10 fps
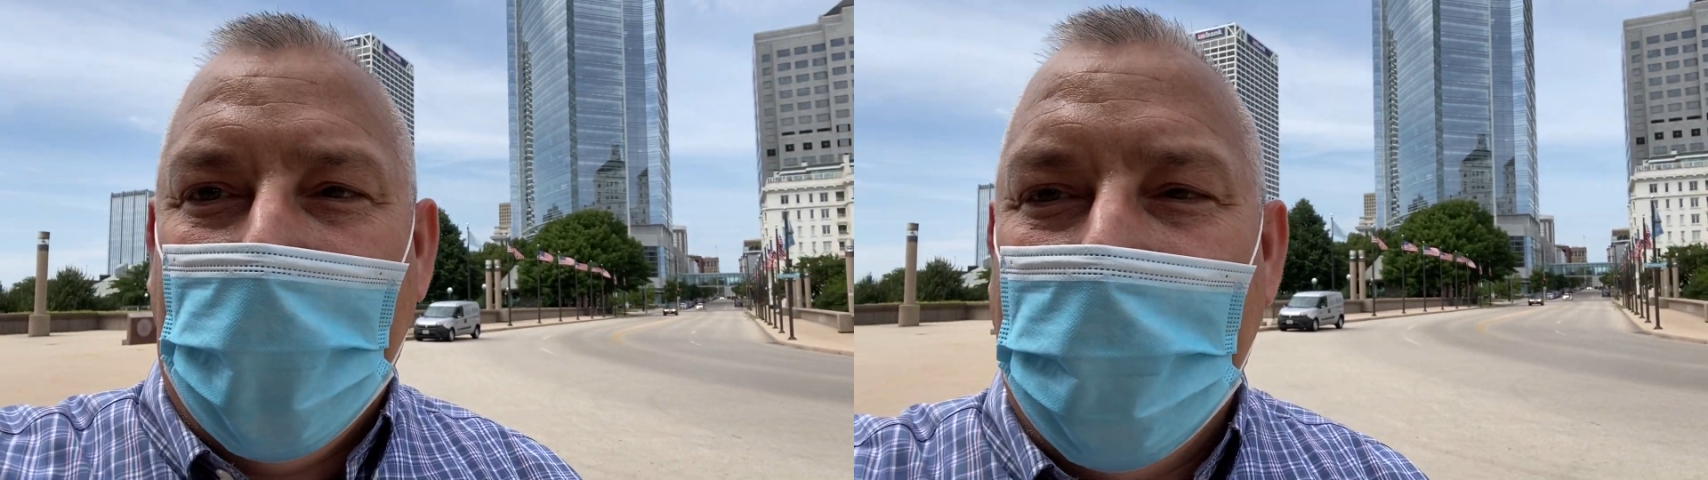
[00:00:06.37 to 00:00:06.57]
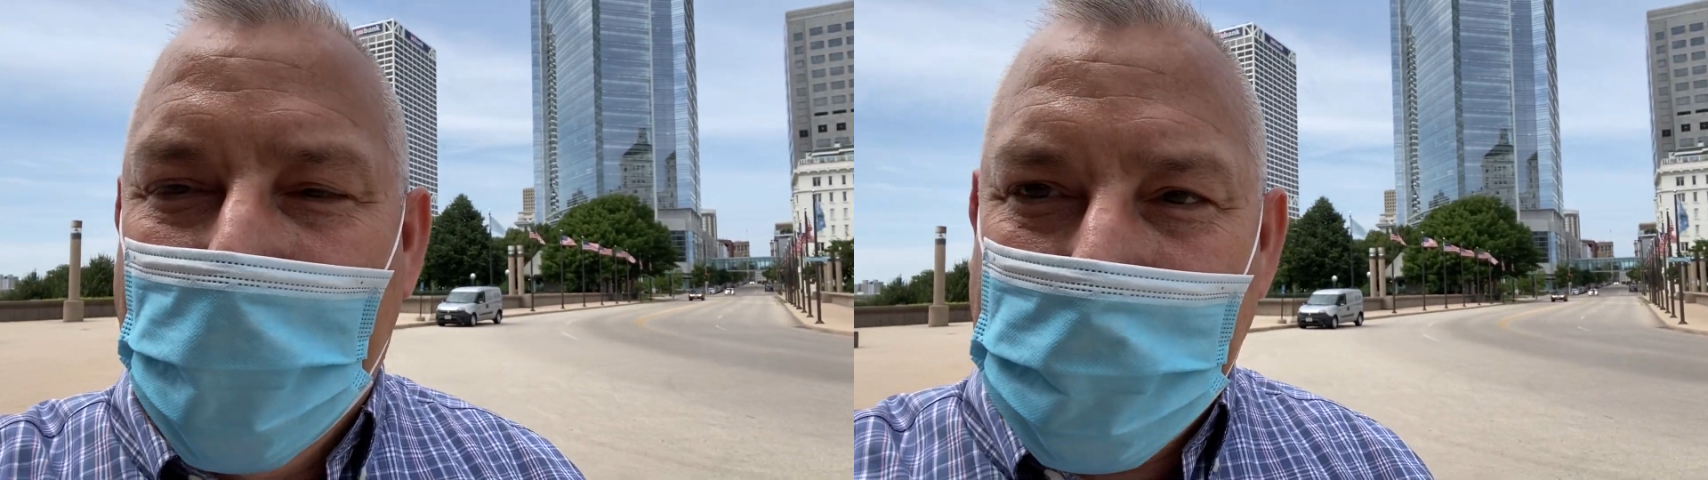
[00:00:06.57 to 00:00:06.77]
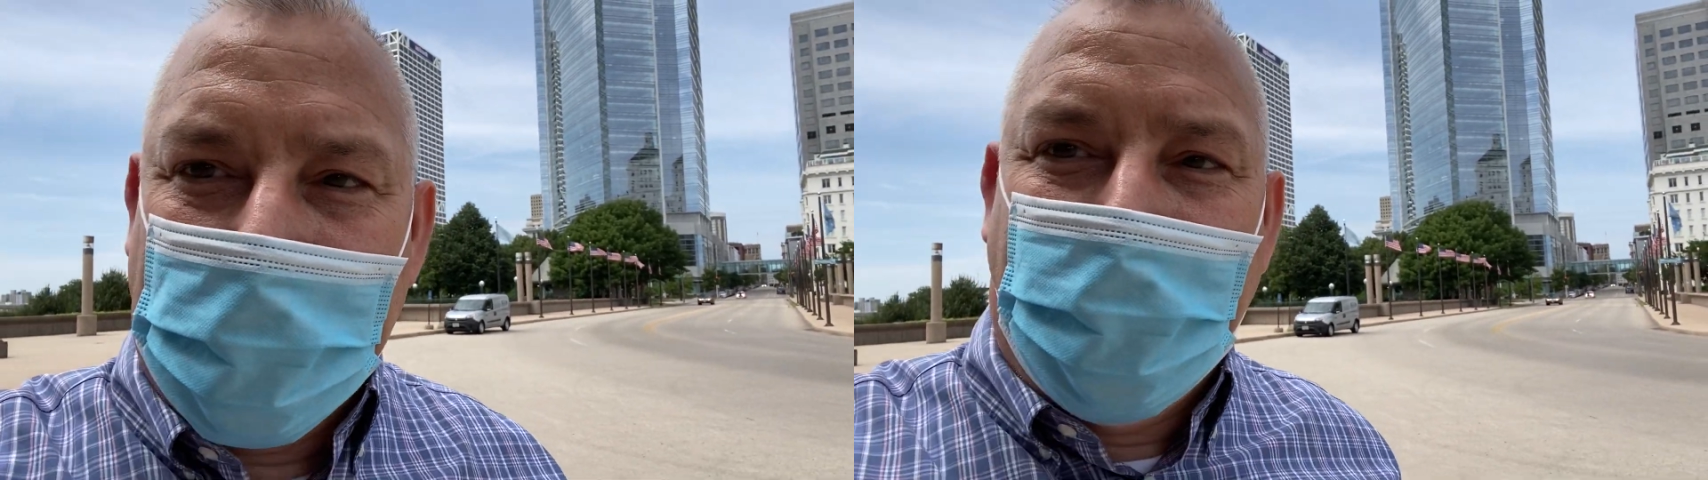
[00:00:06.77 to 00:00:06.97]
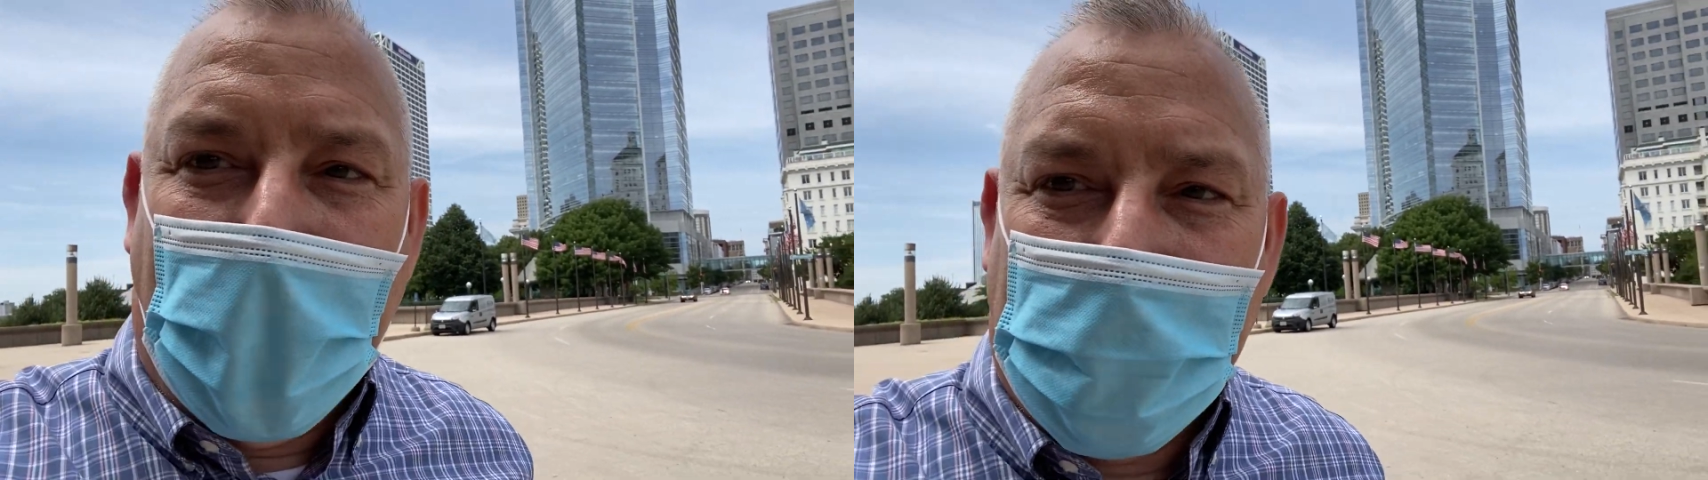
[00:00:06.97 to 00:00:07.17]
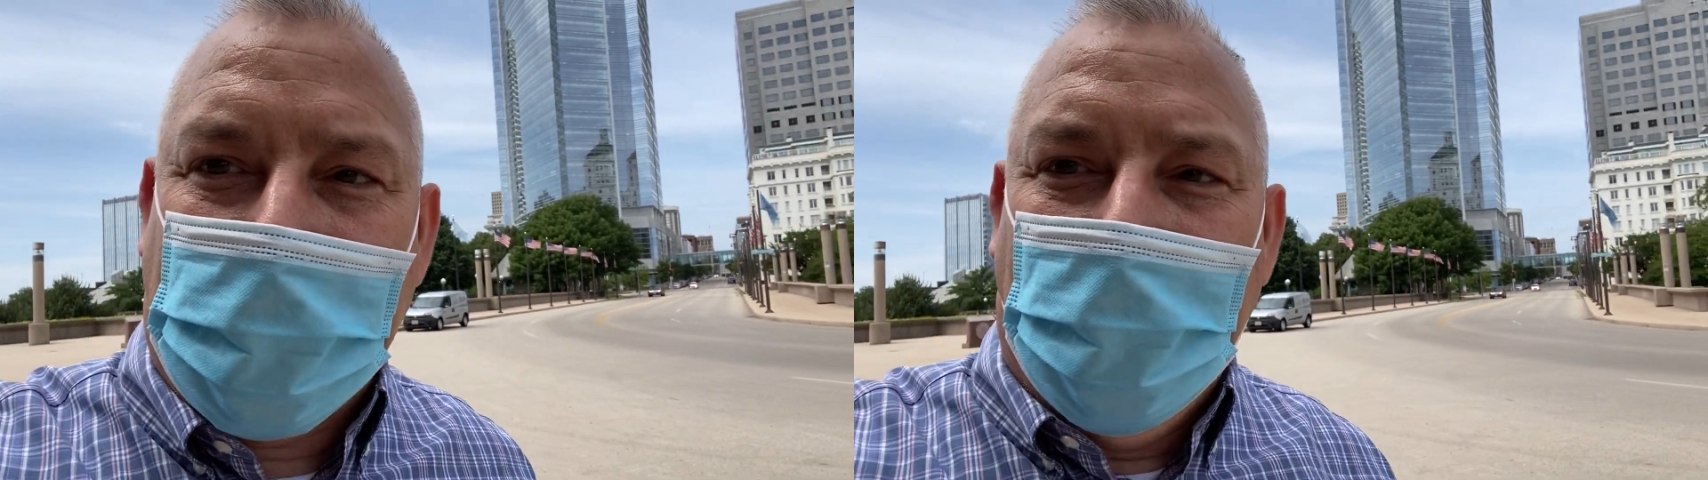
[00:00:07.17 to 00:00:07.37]
yes, it's
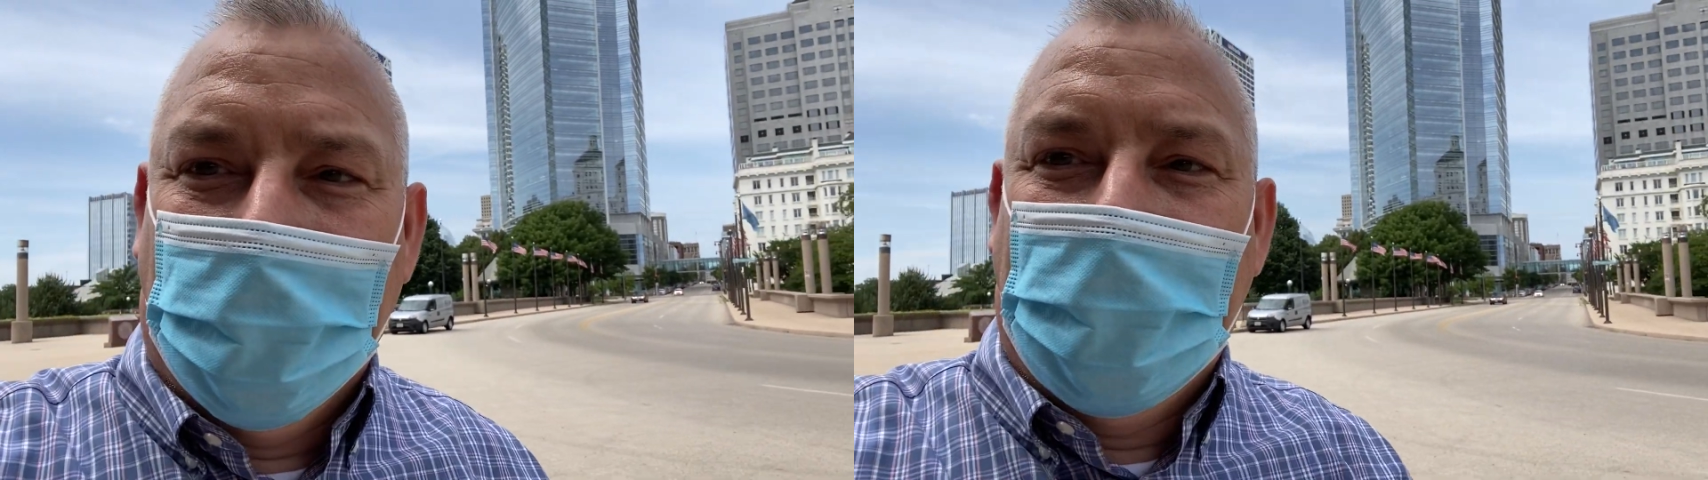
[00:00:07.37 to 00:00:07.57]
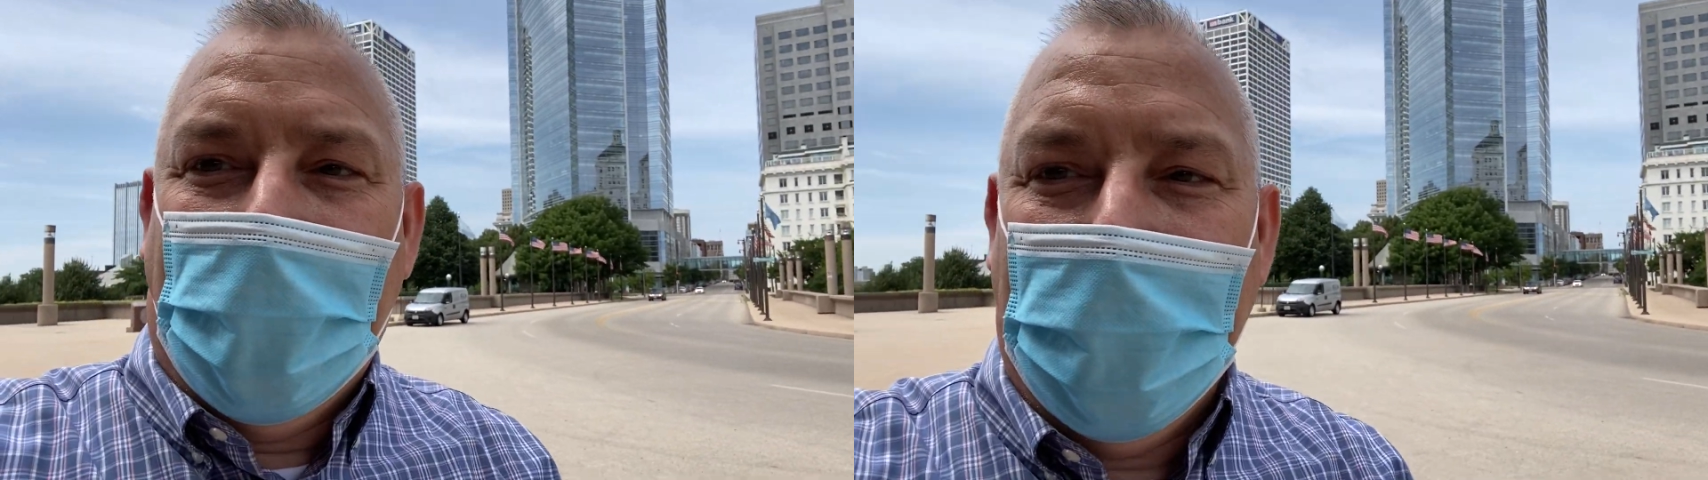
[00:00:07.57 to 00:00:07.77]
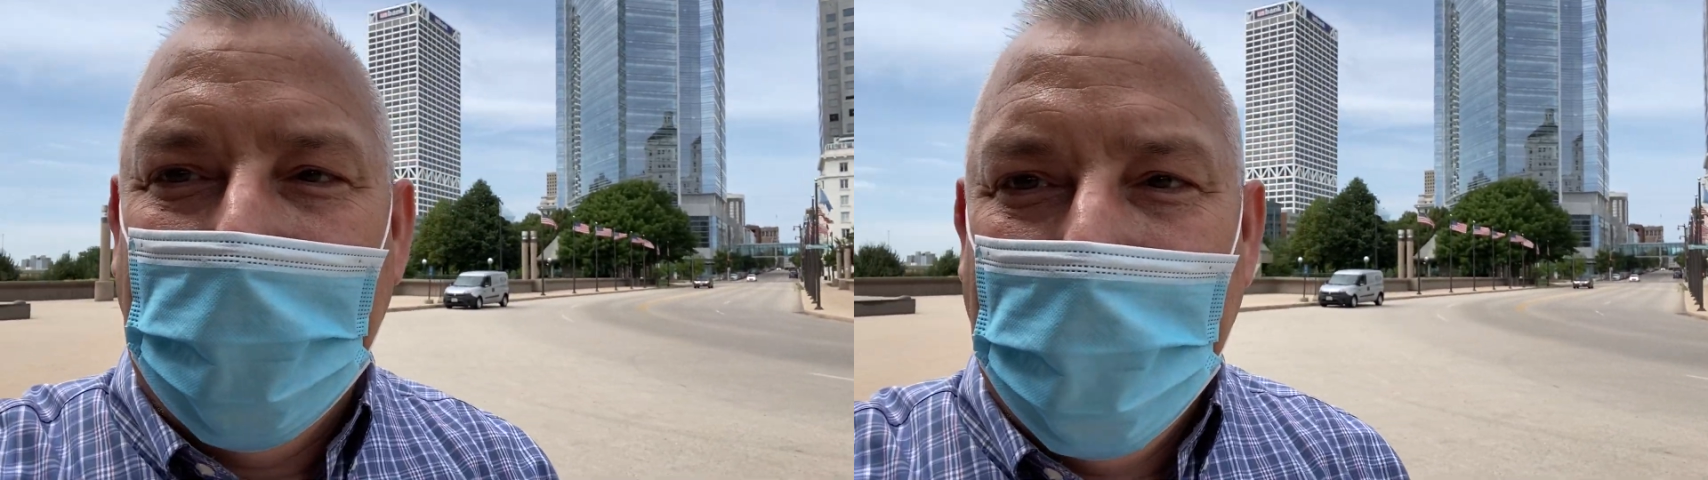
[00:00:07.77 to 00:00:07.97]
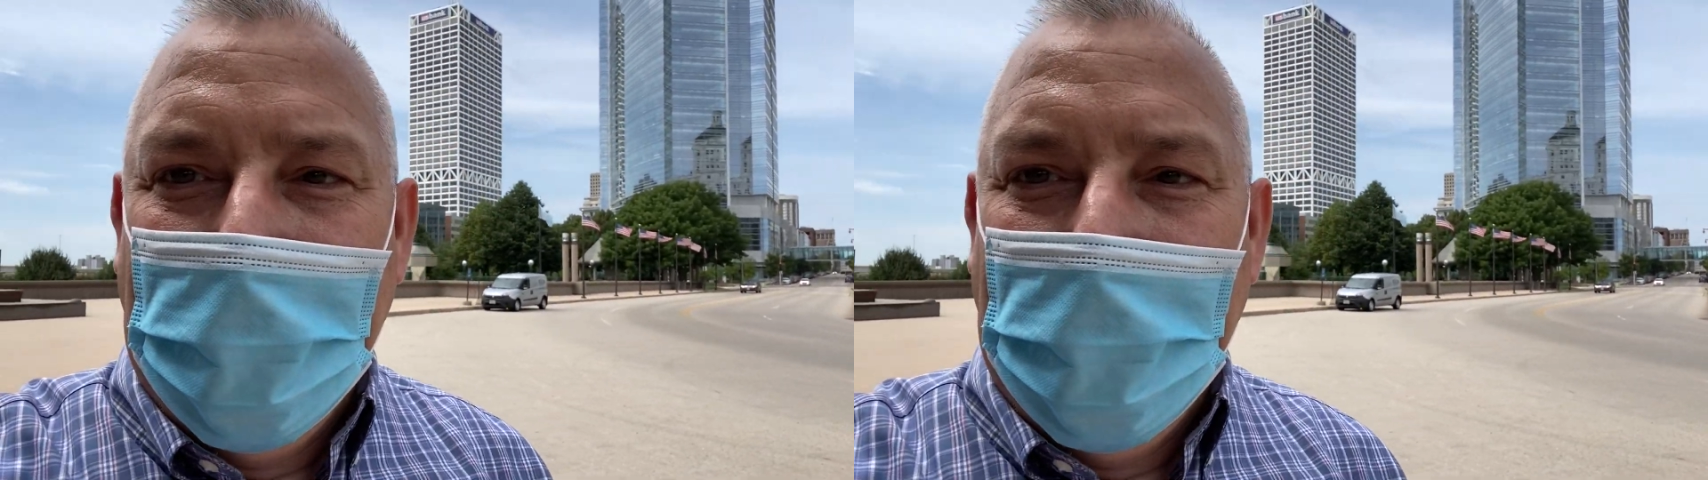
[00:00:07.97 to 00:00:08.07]
Bastille Day,